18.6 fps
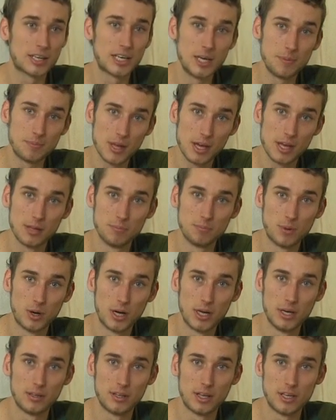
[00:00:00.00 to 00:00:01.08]
keep that in
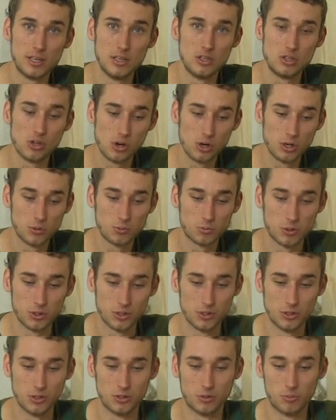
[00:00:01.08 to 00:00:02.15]
mind, that you don't
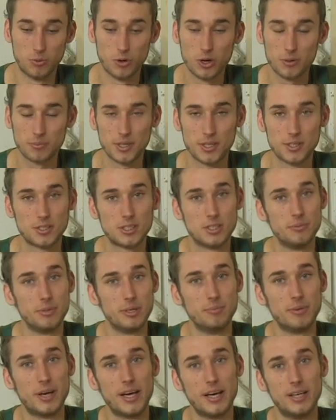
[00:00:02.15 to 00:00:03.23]
want your workbench to
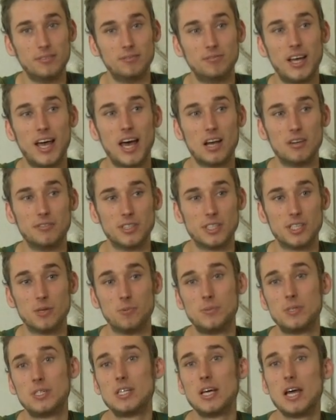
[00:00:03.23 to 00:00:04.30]
be made out of a
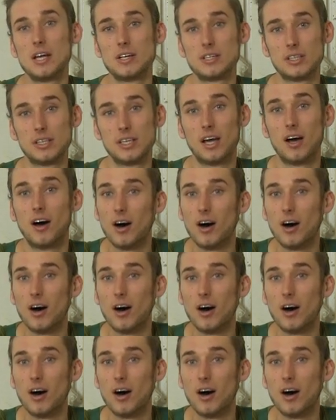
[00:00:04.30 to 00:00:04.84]
substantially